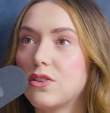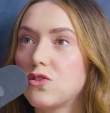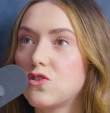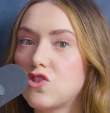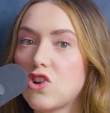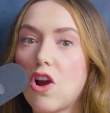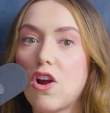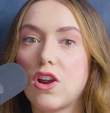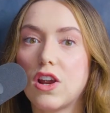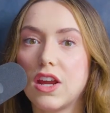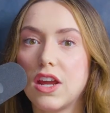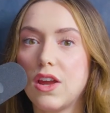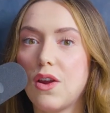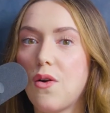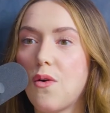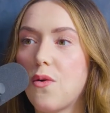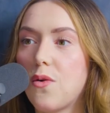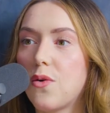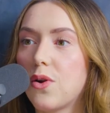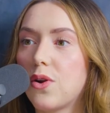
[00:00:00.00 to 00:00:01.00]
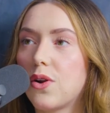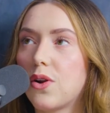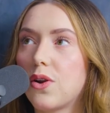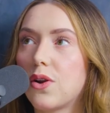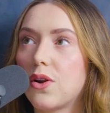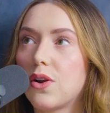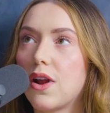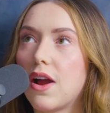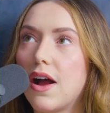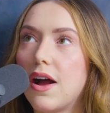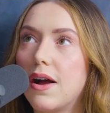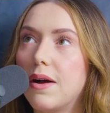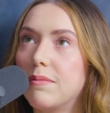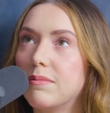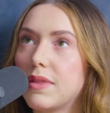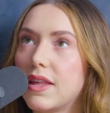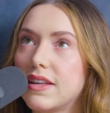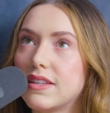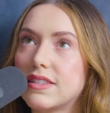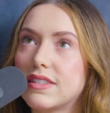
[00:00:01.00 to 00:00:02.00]
little jarring, or
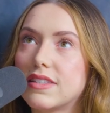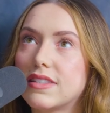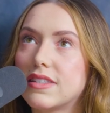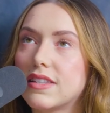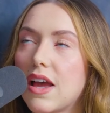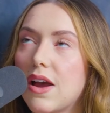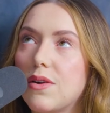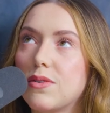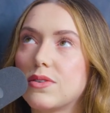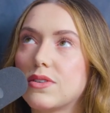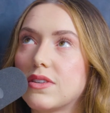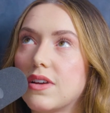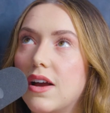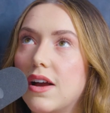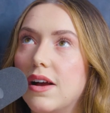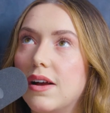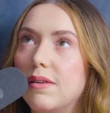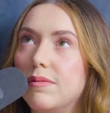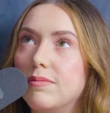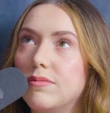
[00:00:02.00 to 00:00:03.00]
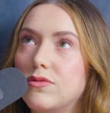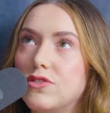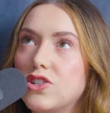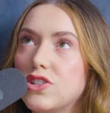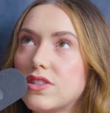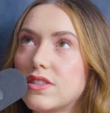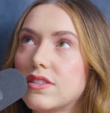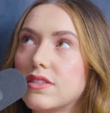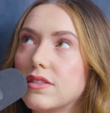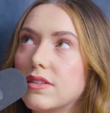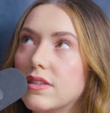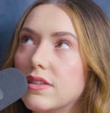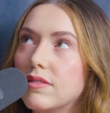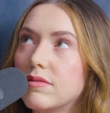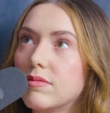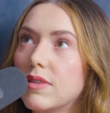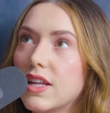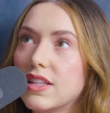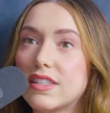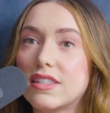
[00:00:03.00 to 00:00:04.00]
they sound just...
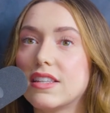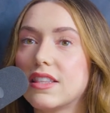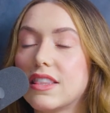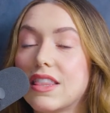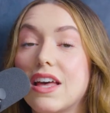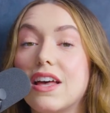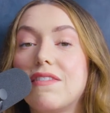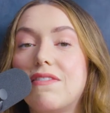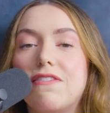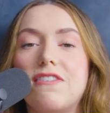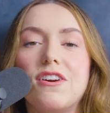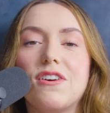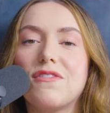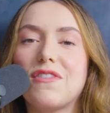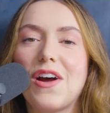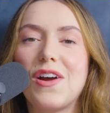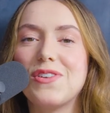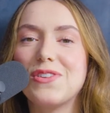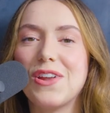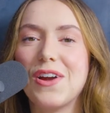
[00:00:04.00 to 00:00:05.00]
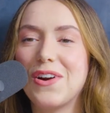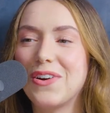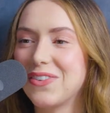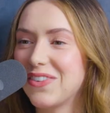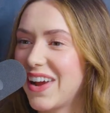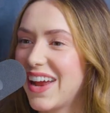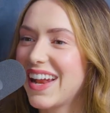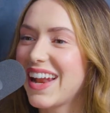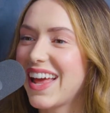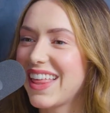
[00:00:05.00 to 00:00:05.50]
It's the fear of unknown, right?